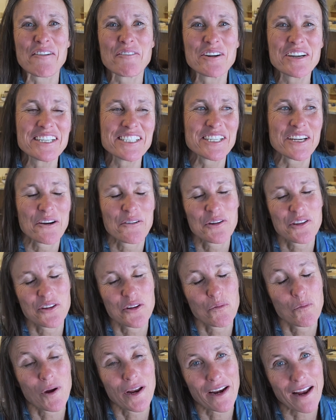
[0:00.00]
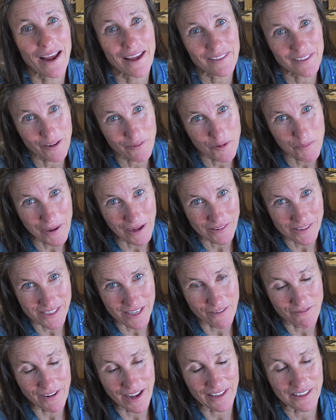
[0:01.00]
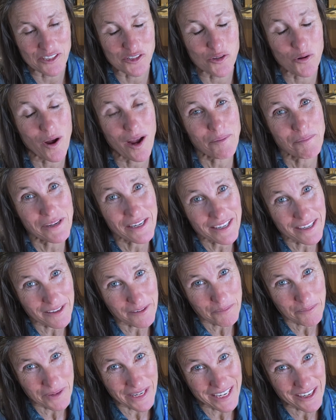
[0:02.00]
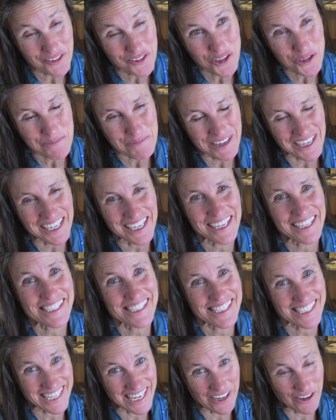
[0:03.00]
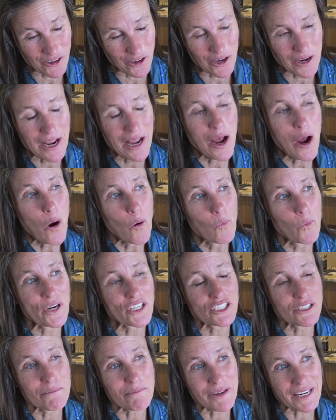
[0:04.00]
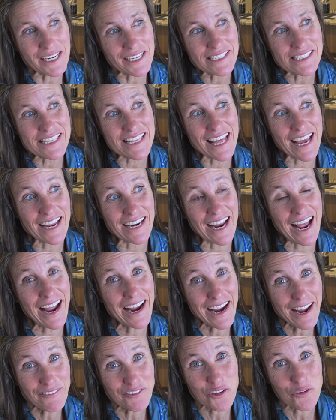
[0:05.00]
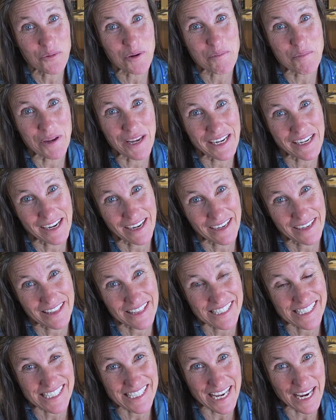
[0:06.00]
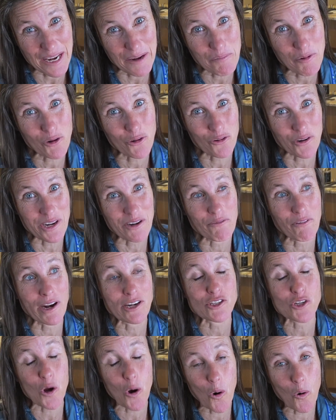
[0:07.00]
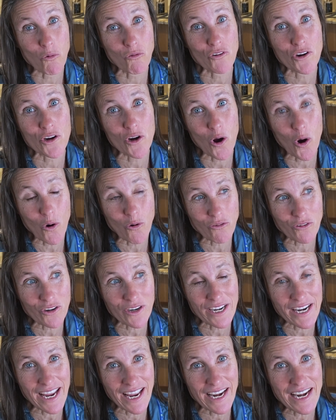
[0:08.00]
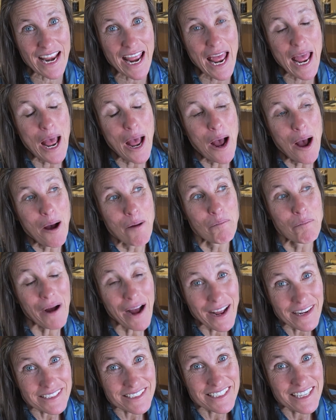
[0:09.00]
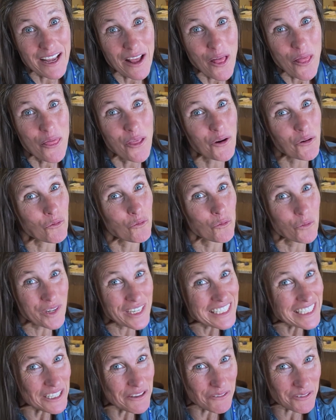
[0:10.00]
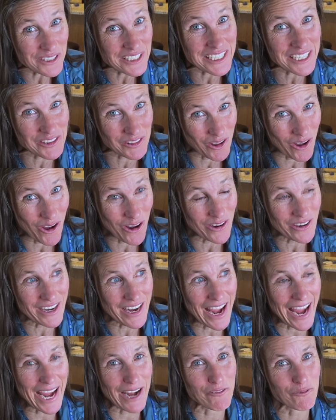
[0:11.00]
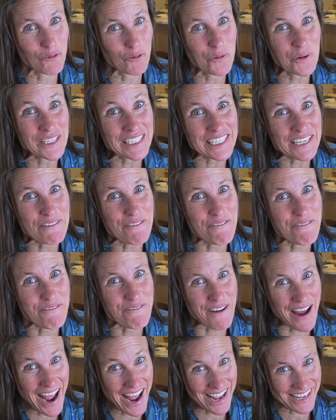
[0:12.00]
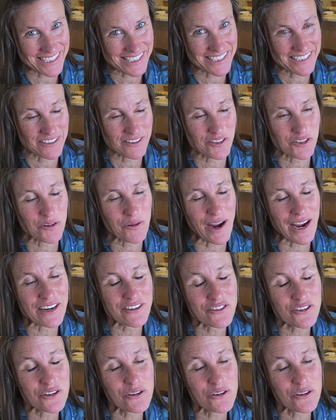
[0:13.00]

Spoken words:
want to share with you what I love about Sun Valley. So I'm an intermediate skier, which means that I have to repeat kind of the same green runs over and over again, but they're really, really long and really fast. So I